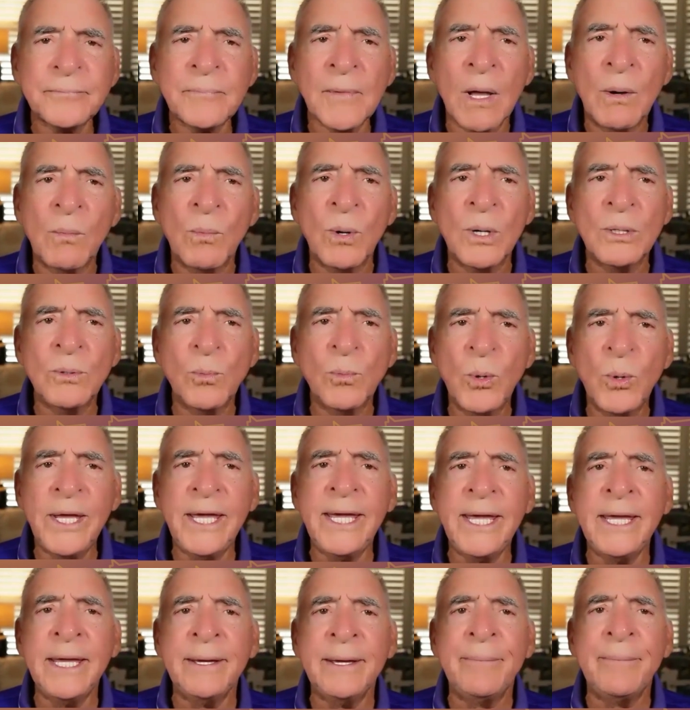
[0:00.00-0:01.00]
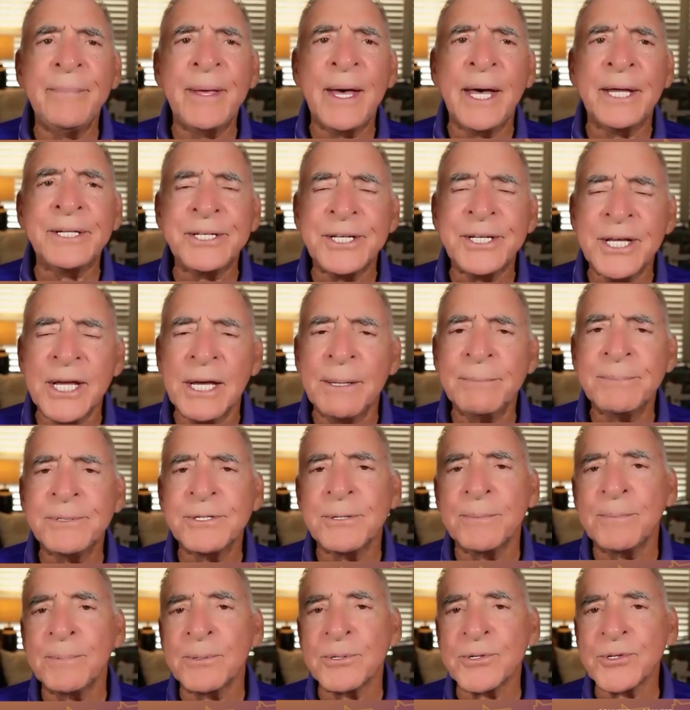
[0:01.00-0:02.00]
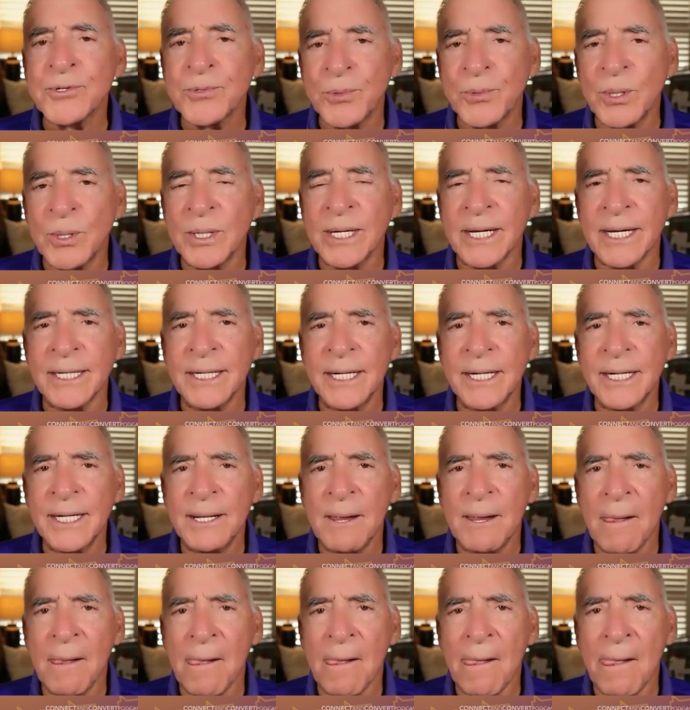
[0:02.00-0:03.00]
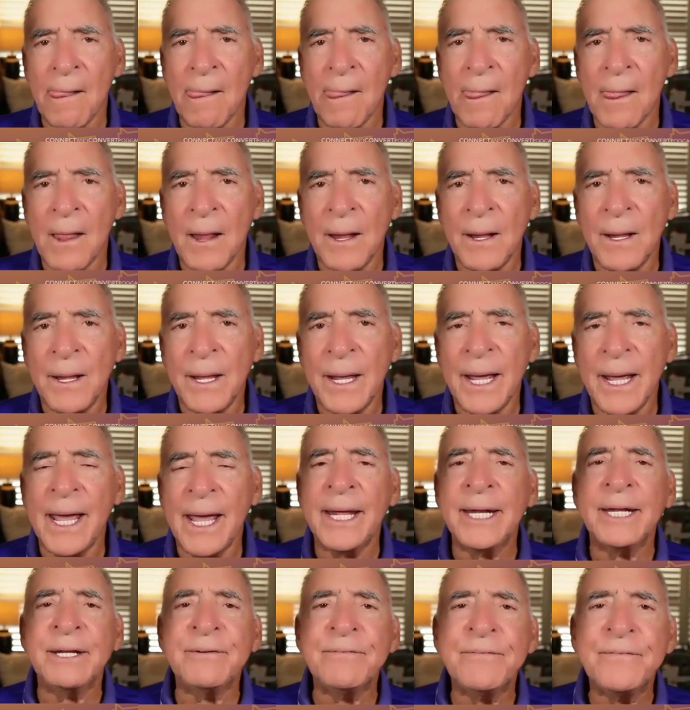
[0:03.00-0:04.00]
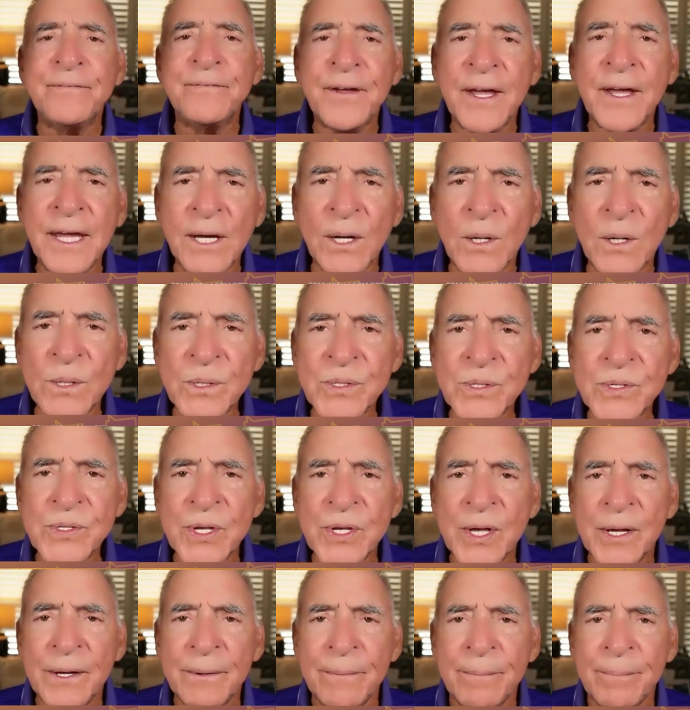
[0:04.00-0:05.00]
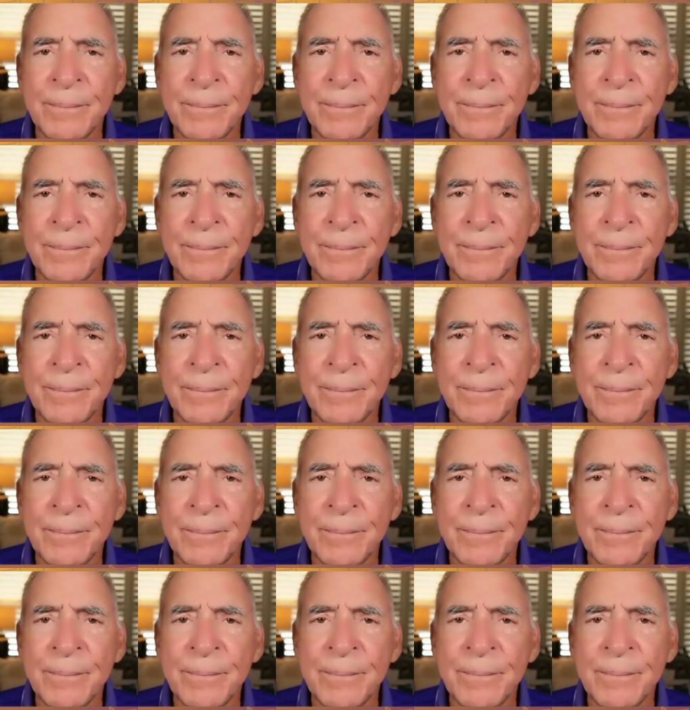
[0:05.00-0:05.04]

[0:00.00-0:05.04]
When we attempt to persuade and it fails,